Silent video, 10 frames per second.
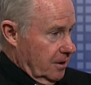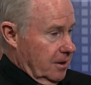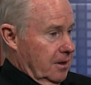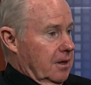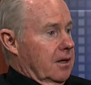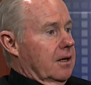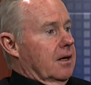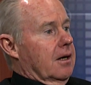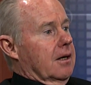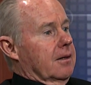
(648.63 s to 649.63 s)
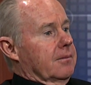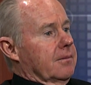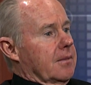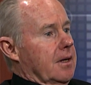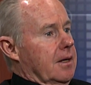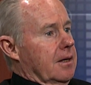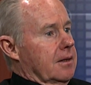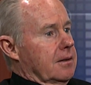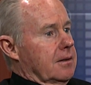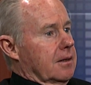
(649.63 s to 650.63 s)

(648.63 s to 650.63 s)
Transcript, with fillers: Right. Um, and